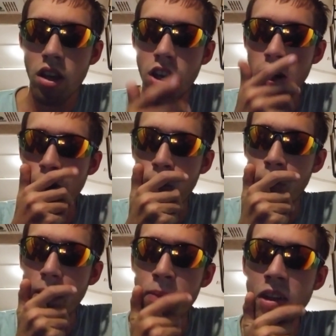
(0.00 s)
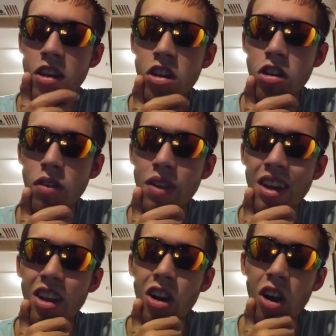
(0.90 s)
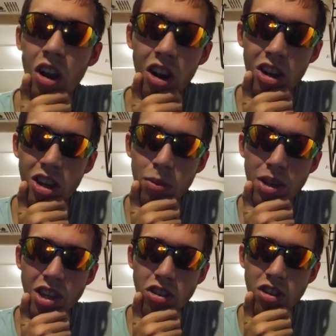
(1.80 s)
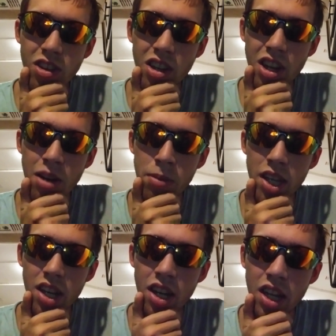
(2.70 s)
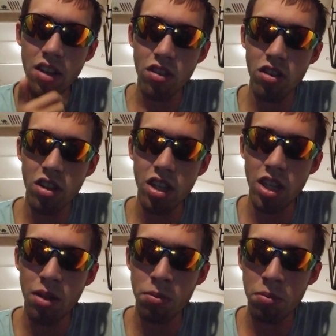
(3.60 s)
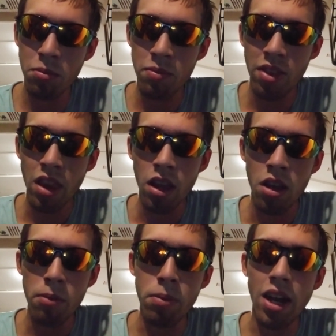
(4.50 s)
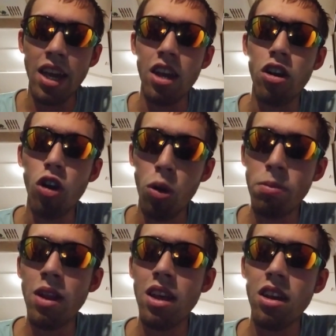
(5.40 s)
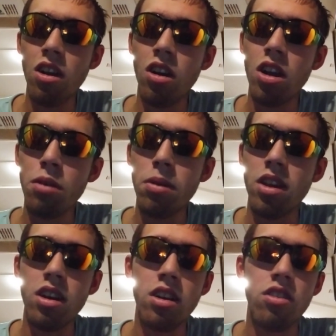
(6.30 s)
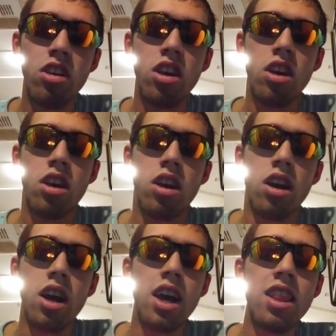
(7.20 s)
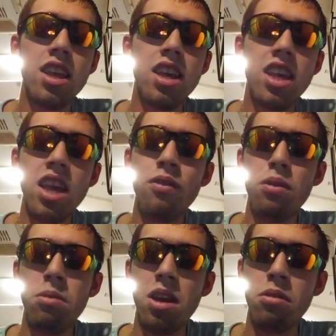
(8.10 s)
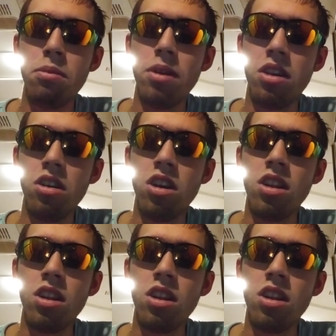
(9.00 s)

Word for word: Um, I'm not sure if they are going to be interested in making a NASCAR game, but I hope they are because I think a game from them would be good.